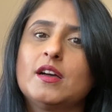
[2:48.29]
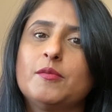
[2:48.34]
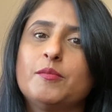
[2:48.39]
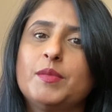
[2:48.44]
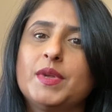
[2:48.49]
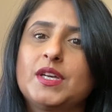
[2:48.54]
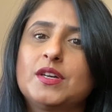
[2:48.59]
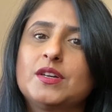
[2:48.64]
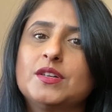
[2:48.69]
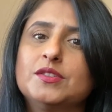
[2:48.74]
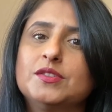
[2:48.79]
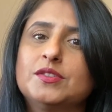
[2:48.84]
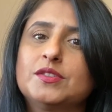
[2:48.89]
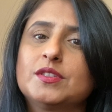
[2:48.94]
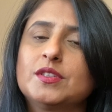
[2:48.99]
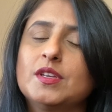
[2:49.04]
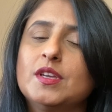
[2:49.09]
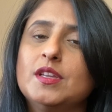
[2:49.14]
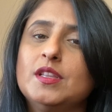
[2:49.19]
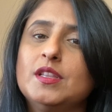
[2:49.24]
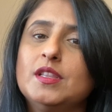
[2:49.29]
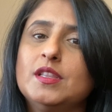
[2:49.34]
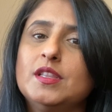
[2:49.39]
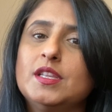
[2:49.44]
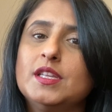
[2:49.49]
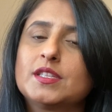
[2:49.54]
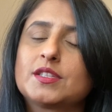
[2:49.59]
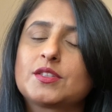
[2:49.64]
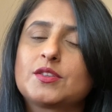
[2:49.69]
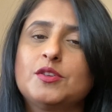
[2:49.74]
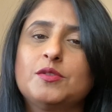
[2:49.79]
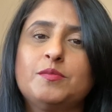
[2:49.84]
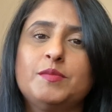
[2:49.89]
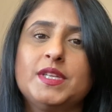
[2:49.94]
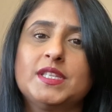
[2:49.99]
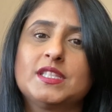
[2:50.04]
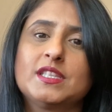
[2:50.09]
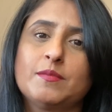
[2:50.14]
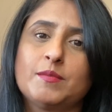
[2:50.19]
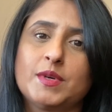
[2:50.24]
because this could
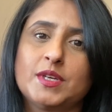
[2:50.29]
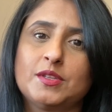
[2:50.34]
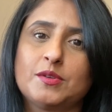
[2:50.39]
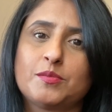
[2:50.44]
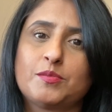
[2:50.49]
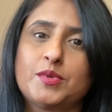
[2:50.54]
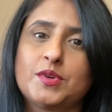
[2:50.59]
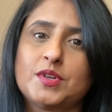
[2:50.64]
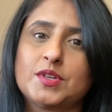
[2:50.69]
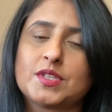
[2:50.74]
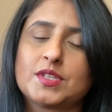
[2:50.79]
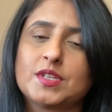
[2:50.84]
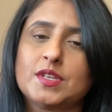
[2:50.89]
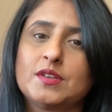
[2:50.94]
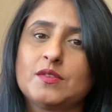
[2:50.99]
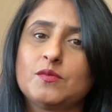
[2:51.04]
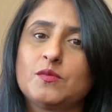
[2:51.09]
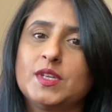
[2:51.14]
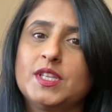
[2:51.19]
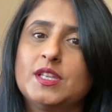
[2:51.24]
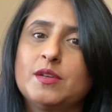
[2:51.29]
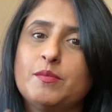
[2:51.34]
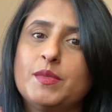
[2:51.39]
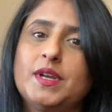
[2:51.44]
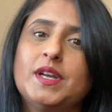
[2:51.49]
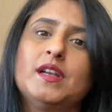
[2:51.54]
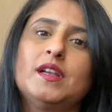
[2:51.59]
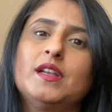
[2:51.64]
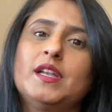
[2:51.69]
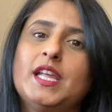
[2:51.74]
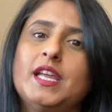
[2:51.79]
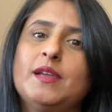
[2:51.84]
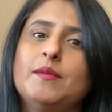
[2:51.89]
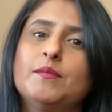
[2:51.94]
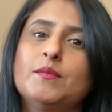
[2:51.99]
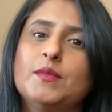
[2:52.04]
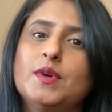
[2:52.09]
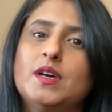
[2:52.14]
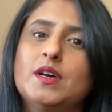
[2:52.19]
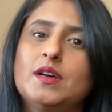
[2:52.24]
be some other person with a middle
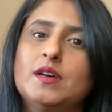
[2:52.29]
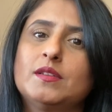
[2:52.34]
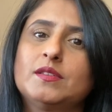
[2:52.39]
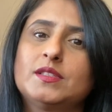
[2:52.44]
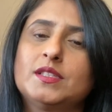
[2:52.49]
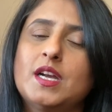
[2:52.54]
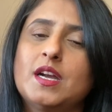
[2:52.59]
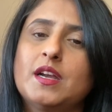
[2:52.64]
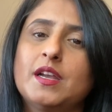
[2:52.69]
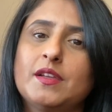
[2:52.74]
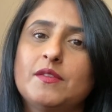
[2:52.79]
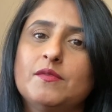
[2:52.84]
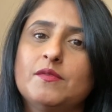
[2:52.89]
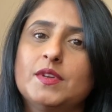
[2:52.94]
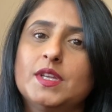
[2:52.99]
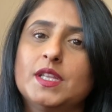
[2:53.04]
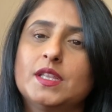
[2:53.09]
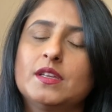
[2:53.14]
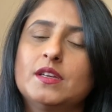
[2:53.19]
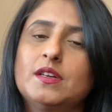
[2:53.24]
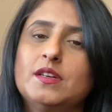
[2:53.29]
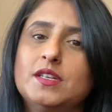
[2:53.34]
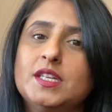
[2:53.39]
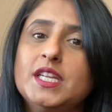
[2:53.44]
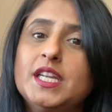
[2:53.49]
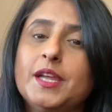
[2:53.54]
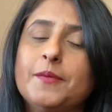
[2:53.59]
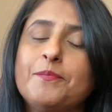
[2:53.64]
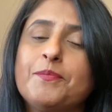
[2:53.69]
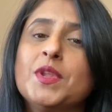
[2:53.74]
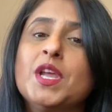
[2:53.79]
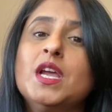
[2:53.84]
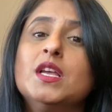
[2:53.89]
name starting with a D.